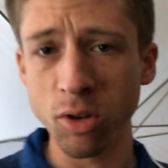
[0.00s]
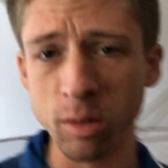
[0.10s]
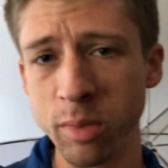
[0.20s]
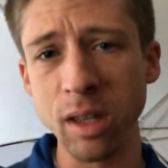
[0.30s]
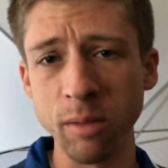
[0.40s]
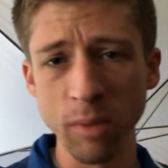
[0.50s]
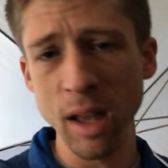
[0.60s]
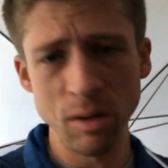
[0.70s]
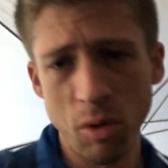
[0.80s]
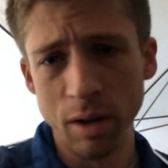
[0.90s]
You can be
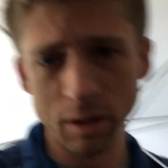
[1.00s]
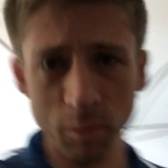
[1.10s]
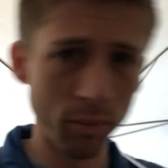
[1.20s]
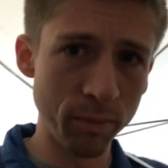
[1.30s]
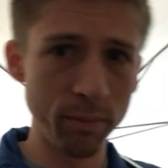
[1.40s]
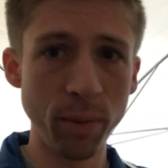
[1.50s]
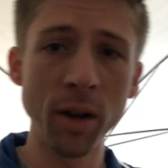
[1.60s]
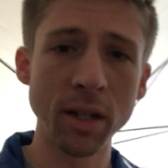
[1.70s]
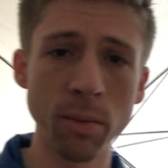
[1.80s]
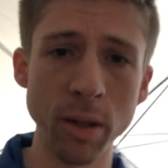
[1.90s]
anyone and
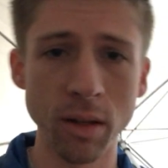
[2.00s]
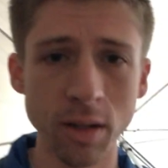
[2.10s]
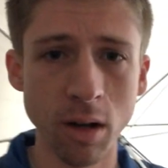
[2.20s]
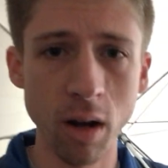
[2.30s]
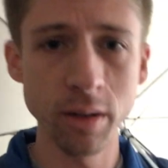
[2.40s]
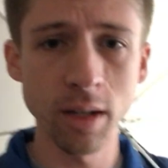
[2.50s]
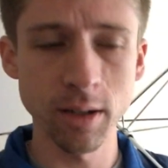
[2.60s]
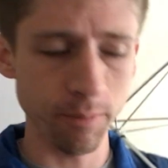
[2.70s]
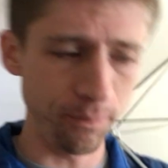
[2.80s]
participate in this contest.